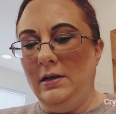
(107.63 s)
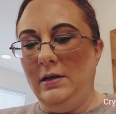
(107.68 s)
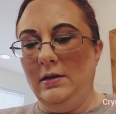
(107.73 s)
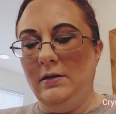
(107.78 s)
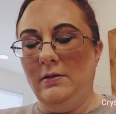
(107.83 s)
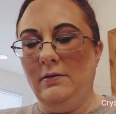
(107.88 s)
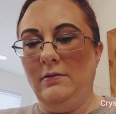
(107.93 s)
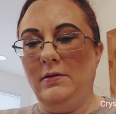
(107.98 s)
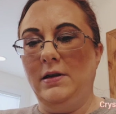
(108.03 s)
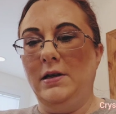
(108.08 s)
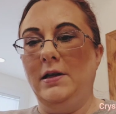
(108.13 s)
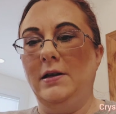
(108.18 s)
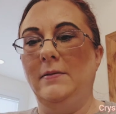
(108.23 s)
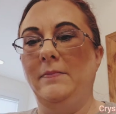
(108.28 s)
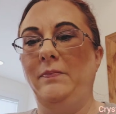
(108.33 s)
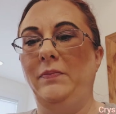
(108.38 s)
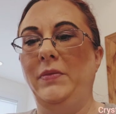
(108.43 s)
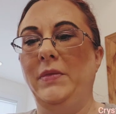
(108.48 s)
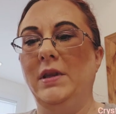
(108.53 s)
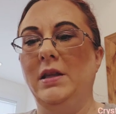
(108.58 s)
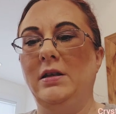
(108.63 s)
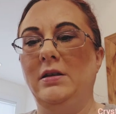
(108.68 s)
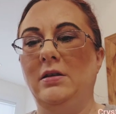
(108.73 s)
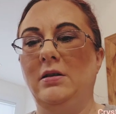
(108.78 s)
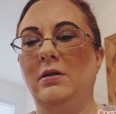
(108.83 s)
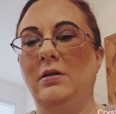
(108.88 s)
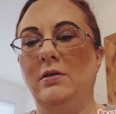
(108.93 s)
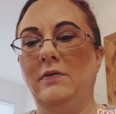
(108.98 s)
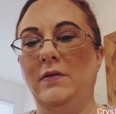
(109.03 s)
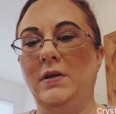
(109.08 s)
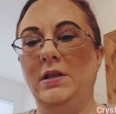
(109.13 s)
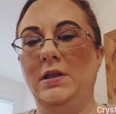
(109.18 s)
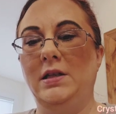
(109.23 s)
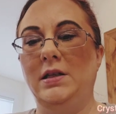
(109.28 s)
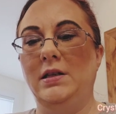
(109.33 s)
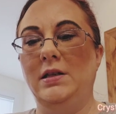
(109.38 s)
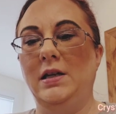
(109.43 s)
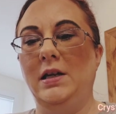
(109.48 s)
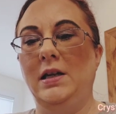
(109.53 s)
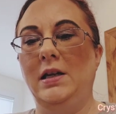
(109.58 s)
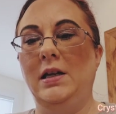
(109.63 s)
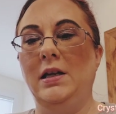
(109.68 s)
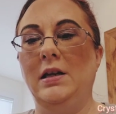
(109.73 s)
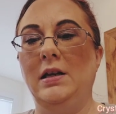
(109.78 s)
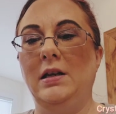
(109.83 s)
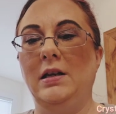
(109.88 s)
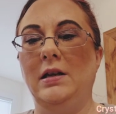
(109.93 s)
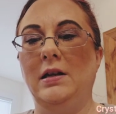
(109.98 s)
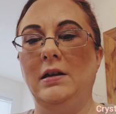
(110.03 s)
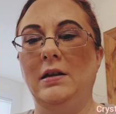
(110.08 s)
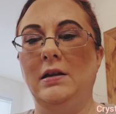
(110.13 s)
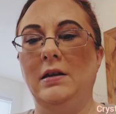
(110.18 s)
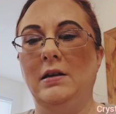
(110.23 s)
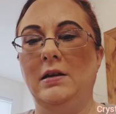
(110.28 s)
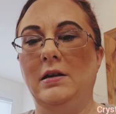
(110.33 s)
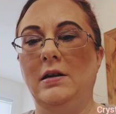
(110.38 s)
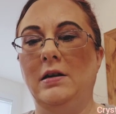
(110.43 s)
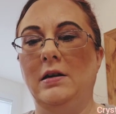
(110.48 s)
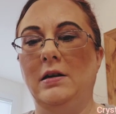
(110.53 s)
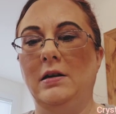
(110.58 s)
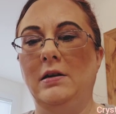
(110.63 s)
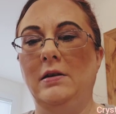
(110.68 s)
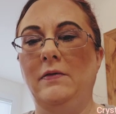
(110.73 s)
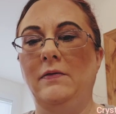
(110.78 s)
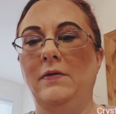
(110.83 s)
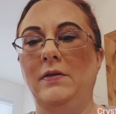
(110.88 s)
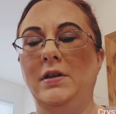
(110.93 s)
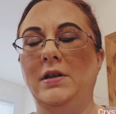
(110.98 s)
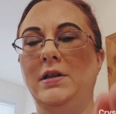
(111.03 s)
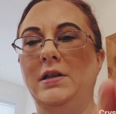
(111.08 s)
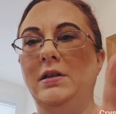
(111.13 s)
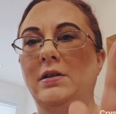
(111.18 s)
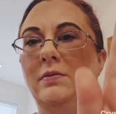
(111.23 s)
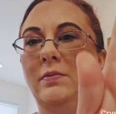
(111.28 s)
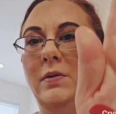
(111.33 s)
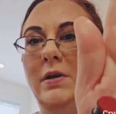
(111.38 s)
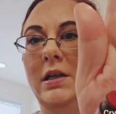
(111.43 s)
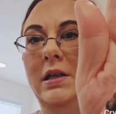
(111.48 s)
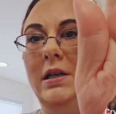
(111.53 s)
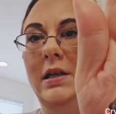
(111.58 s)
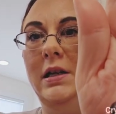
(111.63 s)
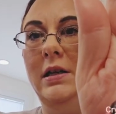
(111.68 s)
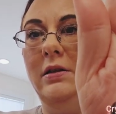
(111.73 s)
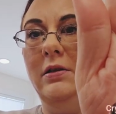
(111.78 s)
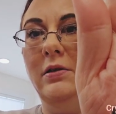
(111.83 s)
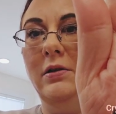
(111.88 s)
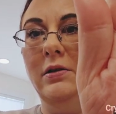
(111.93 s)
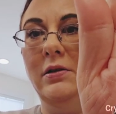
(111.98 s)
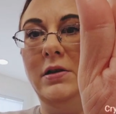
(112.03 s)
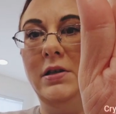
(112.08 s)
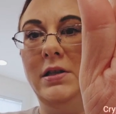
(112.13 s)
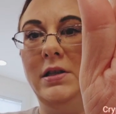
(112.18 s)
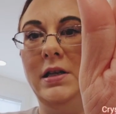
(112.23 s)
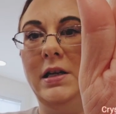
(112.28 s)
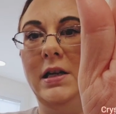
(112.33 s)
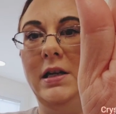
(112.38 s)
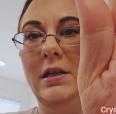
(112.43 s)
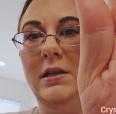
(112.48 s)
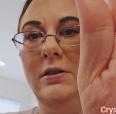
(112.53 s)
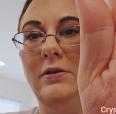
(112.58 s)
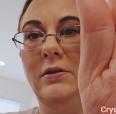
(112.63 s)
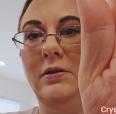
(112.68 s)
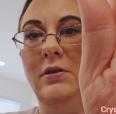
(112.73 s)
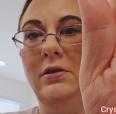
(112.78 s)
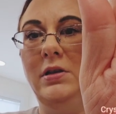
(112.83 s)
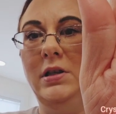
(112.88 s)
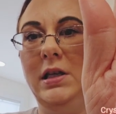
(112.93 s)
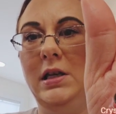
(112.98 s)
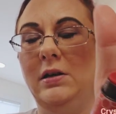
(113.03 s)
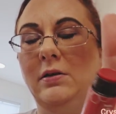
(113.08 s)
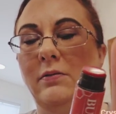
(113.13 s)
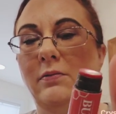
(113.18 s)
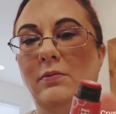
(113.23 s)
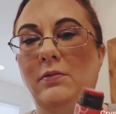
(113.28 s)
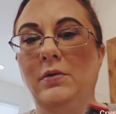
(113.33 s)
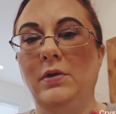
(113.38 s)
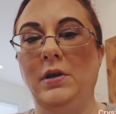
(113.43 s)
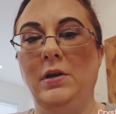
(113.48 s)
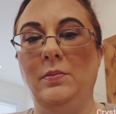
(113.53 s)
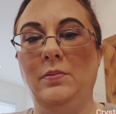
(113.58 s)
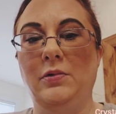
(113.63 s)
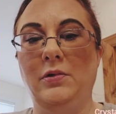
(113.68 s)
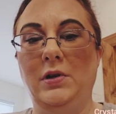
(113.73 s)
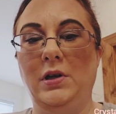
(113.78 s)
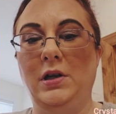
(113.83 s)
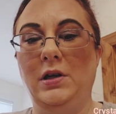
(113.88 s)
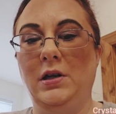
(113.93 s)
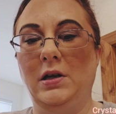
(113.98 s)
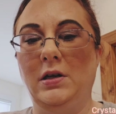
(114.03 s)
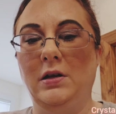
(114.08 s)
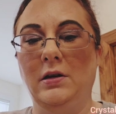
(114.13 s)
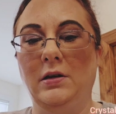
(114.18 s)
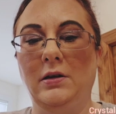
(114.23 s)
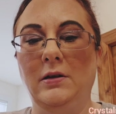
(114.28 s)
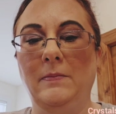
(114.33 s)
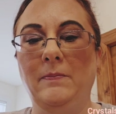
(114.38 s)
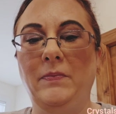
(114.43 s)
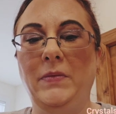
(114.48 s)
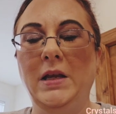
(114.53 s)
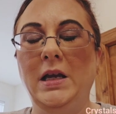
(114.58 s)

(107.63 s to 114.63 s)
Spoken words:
Okay, so if I take it off, this is what it looks like. So it looks like a really pretty color.